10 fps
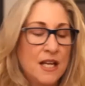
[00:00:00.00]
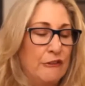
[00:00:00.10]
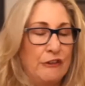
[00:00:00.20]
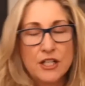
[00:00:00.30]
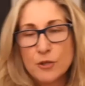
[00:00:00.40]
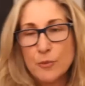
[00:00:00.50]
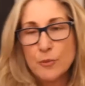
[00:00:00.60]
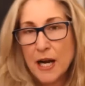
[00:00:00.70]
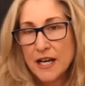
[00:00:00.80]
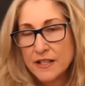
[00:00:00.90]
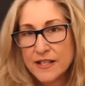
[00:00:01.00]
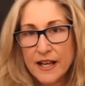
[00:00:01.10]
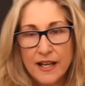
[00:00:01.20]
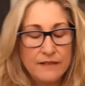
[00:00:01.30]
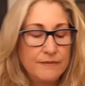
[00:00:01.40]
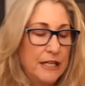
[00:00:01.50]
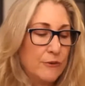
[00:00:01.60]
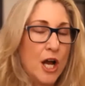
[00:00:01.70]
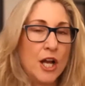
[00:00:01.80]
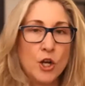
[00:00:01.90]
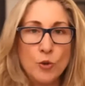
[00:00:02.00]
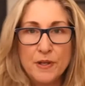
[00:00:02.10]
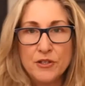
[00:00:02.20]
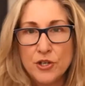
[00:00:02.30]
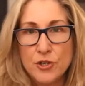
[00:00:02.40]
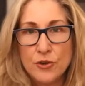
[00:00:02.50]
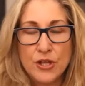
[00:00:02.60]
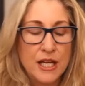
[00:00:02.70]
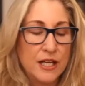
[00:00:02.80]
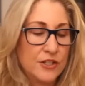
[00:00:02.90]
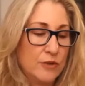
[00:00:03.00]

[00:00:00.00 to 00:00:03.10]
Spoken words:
fixed mindset, not open to new things,